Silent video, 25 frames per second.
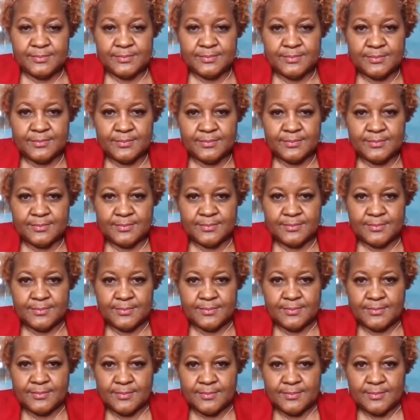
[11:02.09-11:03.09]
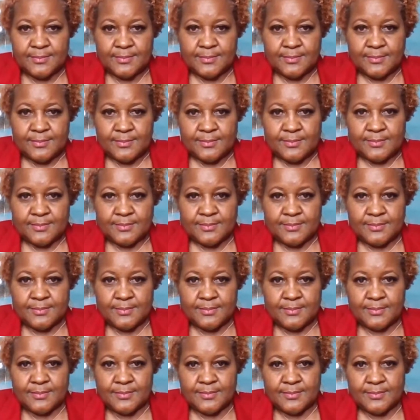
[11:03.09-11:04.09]

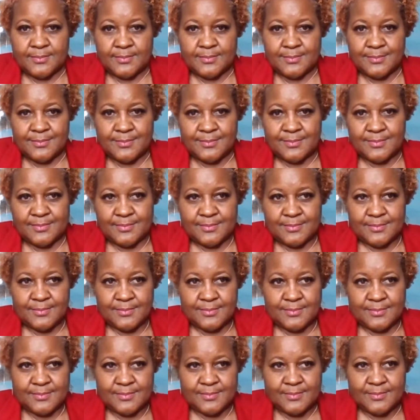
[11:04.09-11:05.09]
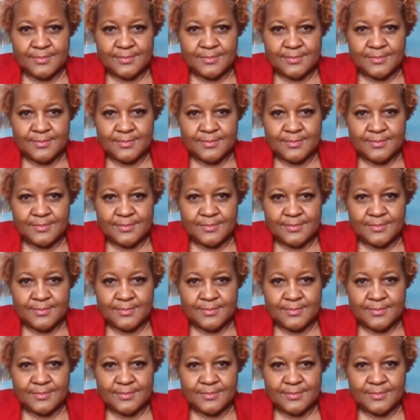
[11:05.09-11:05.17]
[no speech]